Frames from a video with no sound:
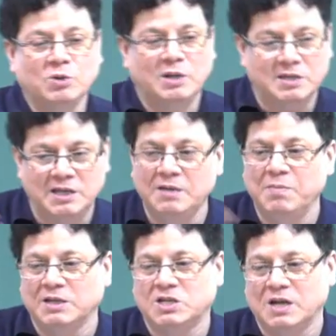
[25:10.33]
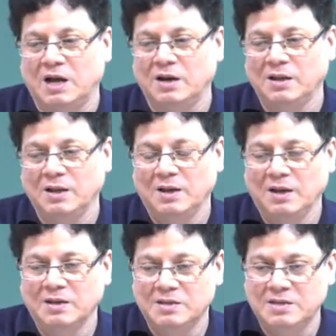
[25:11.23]
the sigma star
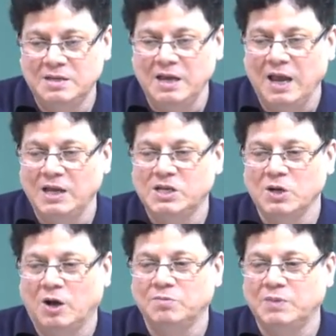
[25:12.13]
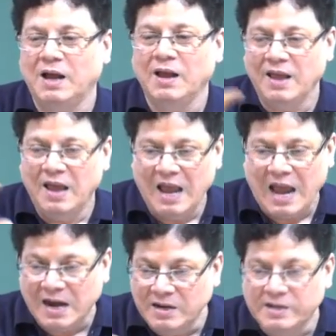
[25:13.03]
CH of the
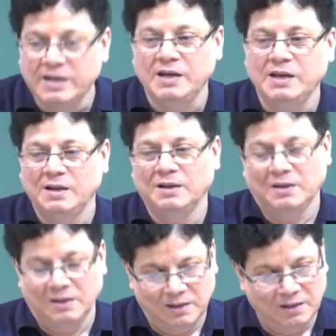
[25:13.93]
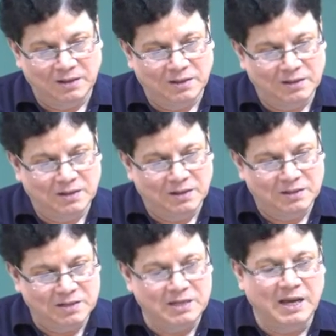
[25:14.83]
anti
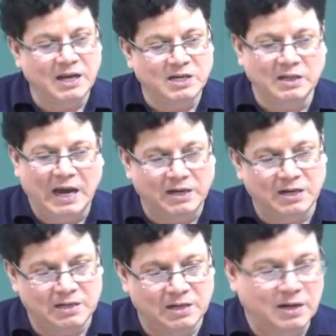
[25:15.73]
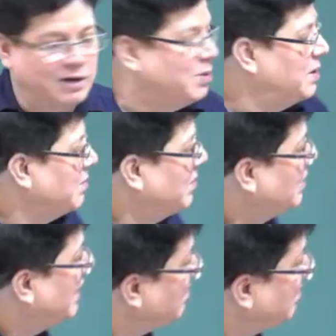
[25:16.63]
CH in the adjacent carbon. Okay.